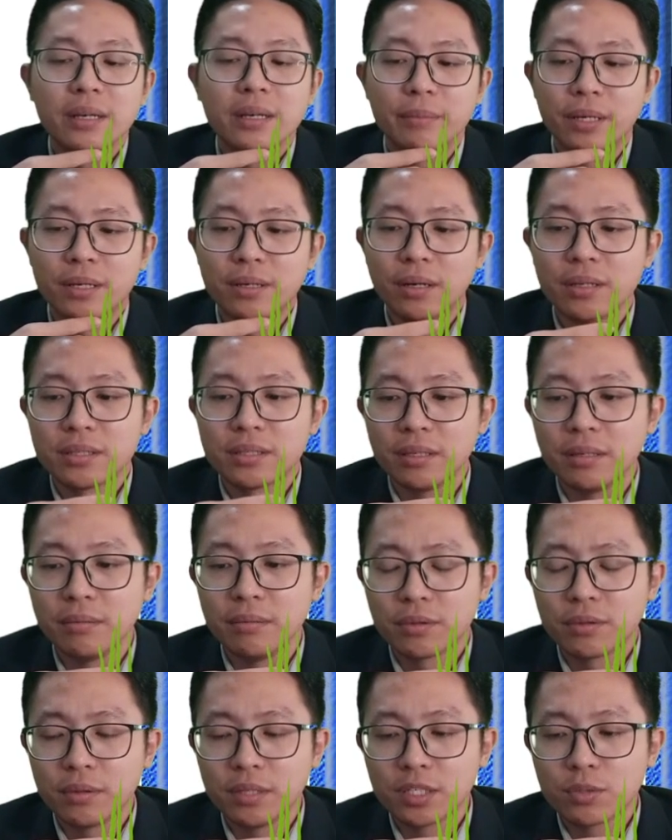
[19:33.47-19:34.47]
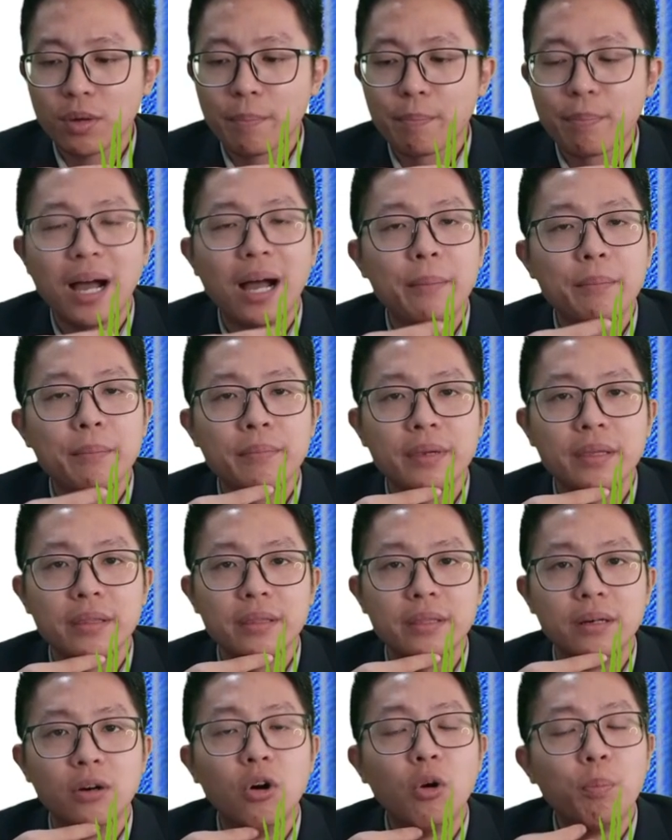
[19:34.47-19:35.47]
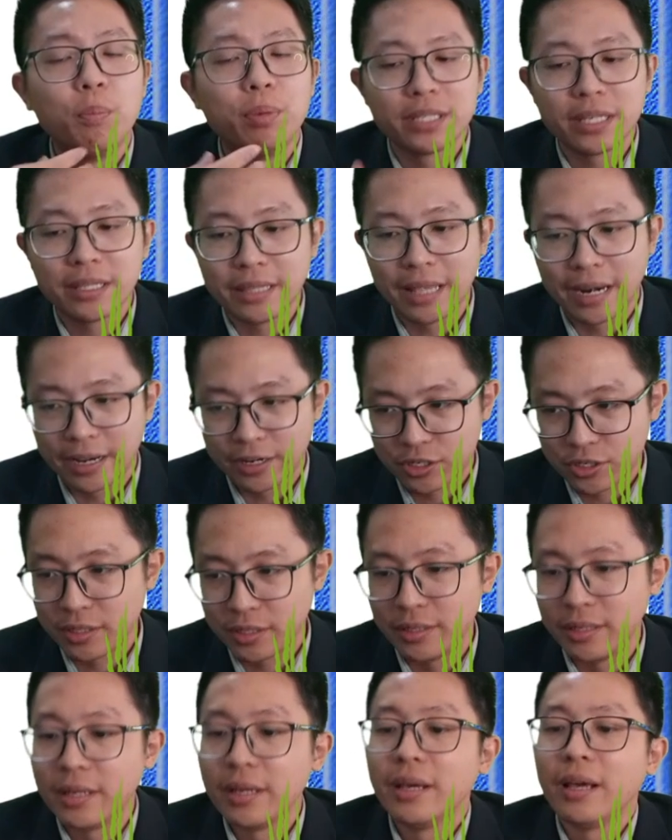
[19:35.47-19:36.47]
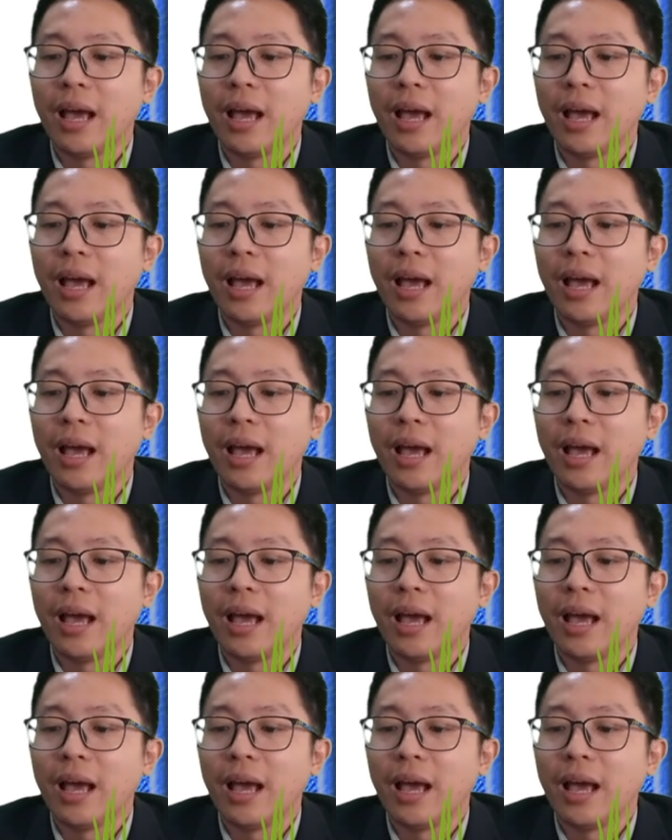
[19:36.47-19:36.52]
Because this one pump in the opposite direction.